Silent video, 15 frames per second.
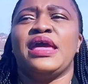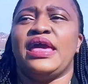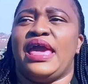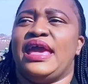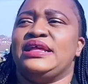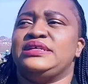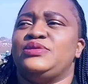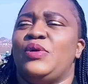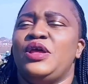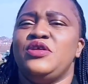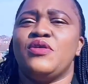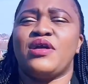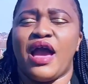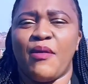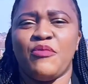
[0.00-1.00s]
And when
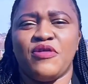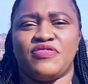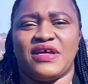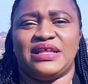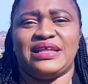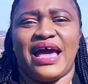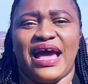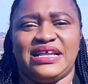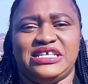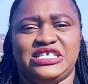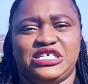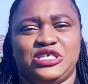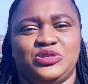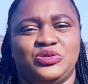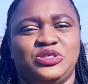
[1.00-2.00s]
you come with that
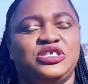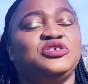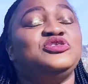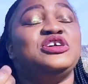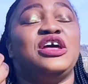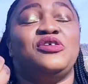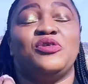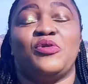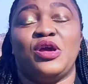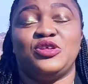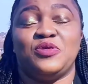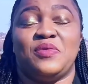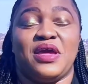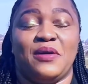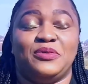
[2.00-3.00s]
attitude, you're not going
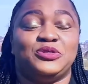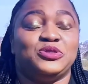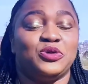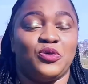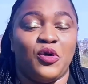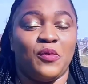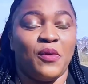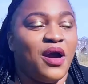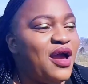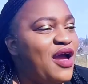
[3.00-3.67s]
to be able to cope.